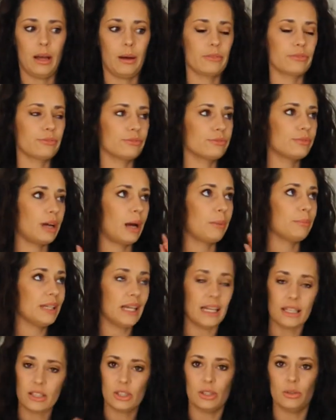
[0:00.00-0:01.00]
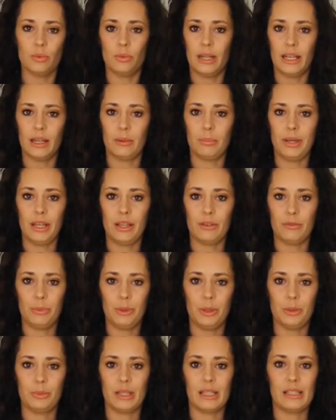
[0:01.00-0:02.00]
I've, I'm yet to wear a pair of
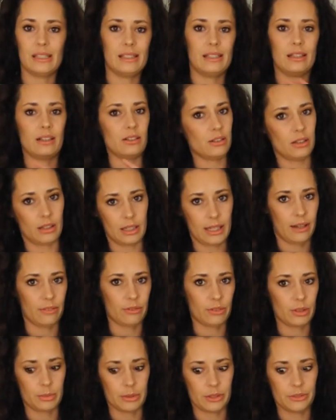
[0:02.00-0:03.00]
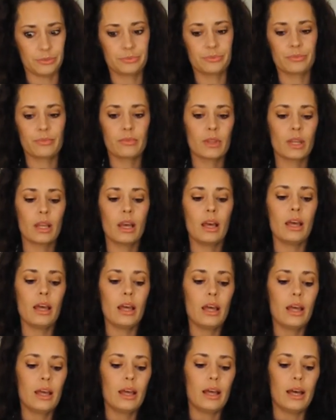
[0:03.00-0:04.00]
Pumas that are not comfortable.
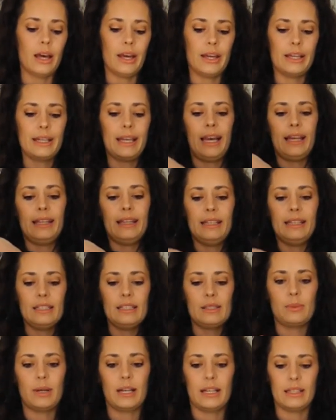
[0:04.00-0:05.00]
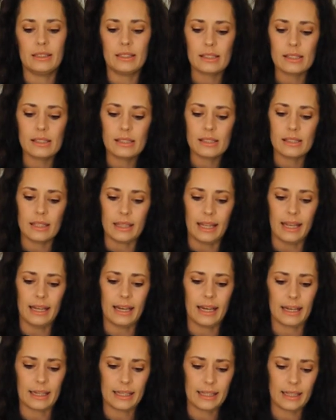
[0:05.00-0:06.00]
Okay, these ones, they're
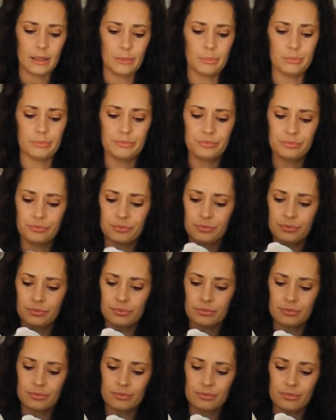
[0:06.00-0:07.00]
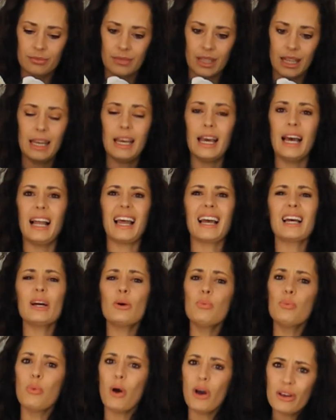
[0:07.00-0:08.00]
like, um, like
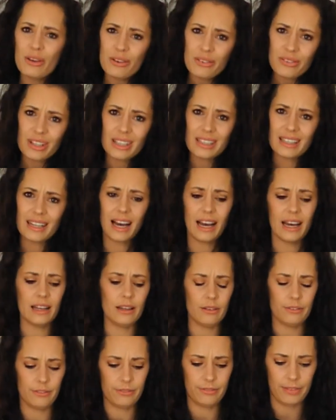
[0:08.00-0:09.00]
a woven kind of